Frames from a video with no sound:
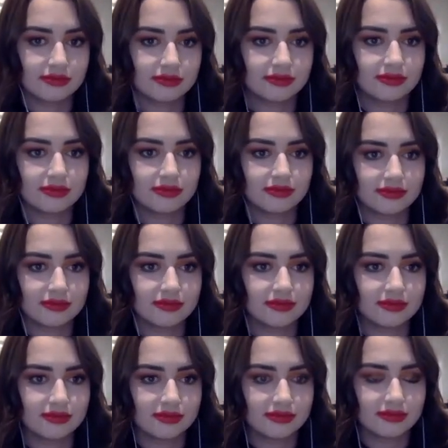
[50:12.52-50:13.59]

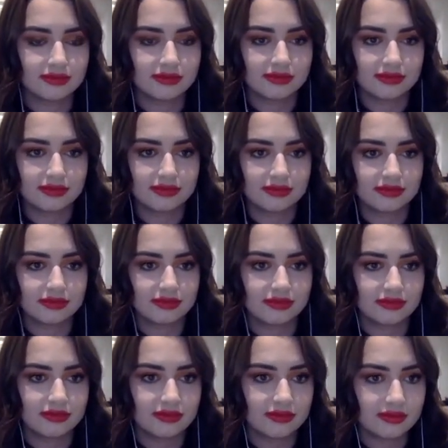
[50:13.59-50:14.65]

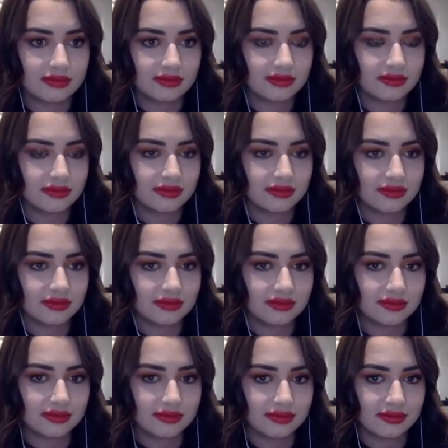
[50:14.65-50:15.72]

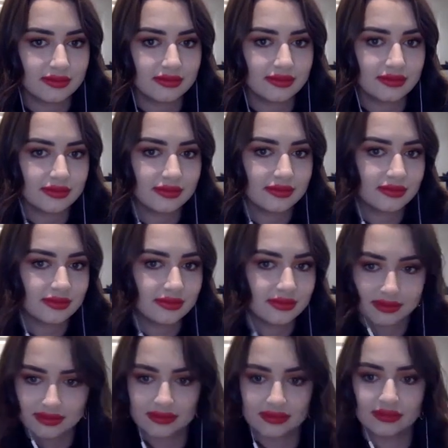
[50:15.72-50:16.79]

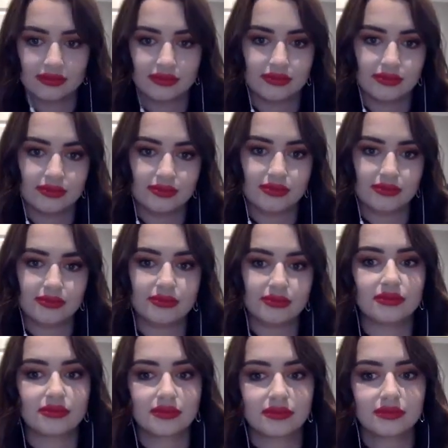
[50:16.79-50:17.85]

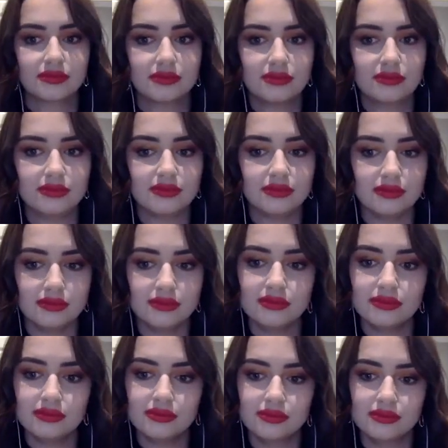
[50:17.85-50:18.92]

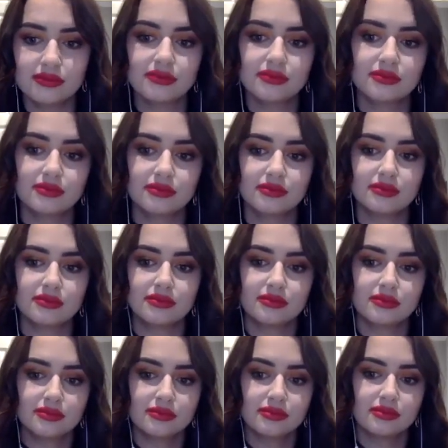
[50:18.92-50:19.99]

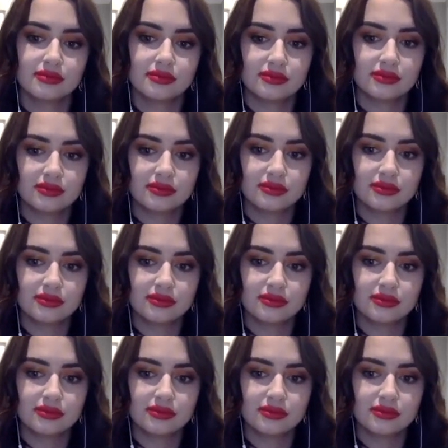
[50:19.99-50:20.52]
This person isn't speaking.